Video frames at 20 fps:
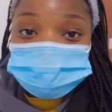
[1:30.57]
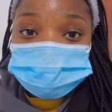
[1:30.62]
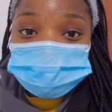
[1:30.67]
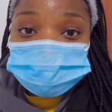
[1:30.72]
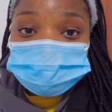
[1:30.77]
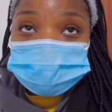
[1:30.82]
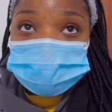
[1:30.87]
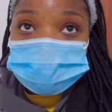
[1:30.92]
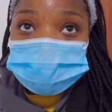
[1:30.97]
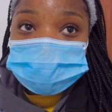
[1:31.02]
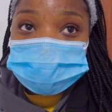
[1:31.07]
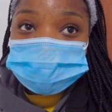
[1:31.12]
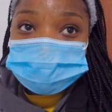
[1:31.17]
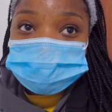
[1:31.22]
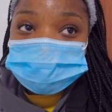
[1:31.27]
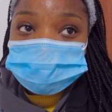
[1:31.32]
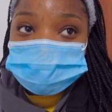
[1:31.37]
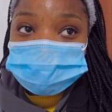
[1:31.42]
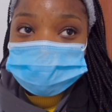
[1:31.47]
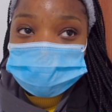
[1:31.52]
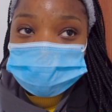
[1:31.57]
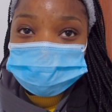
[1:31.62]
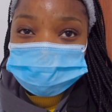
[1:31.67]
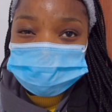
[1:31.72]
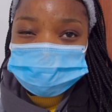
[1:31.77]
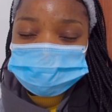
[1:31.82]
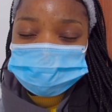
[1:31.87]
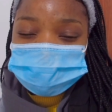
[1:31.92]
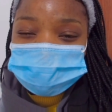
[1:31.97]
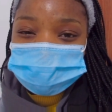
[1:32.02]
to buy I don't know I want
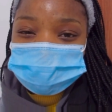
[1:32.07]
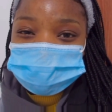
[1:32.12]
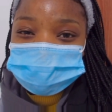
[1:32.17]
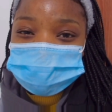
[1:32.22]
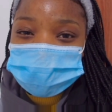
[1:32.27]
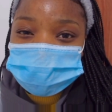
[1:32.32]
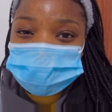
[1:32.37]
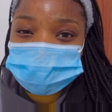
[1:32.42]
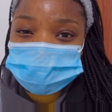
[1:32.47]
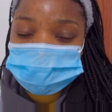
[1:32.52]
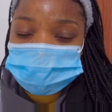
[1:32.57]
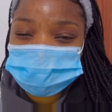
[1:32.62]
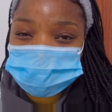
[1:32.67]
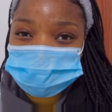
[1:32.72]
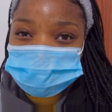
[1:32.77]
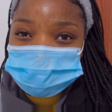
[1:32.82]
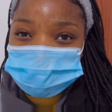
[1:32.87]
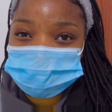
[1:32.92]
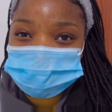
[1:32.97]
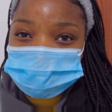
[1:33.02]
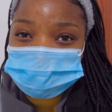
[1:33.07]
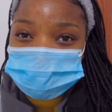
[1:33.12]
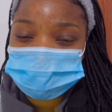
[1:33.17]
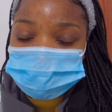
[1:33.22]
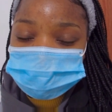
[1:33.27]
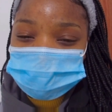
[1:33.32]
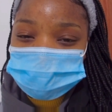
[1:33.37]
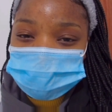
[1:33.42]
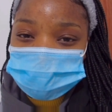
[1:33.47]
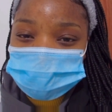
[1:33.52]
to buy rice or
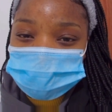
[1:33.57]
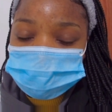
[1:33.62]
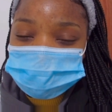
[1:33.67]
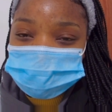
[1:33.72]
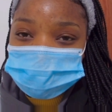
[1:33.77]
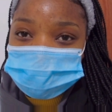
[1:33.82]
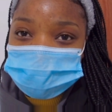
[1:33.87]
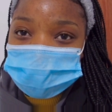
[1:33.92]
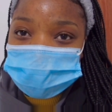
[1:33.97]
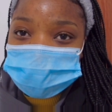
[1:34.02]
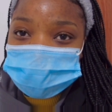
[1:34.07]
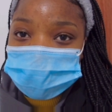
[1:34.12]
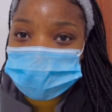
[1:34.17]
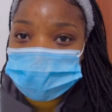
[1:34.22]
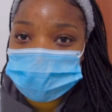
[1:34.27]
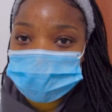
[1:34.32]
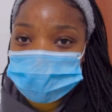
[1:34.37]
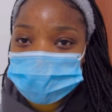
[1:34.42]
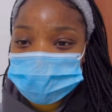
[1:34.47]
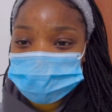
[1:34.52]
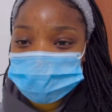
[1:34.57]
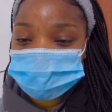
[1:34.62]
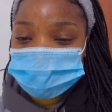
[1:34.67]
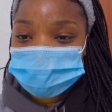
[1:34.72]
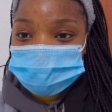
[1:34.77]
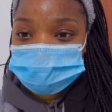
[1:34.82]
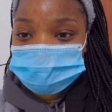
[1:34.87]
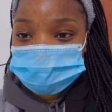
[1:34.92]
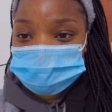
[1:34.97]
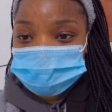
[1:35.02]
something outside
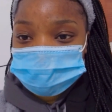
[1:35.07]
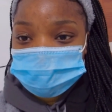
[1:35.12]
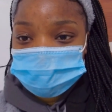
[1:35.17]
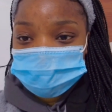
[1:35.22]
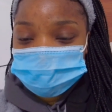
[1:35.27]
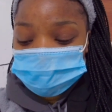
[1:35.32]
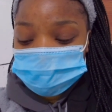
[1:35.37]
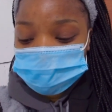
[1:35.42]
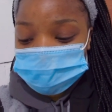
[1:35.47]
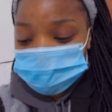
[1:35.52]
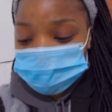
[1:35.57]
but it's really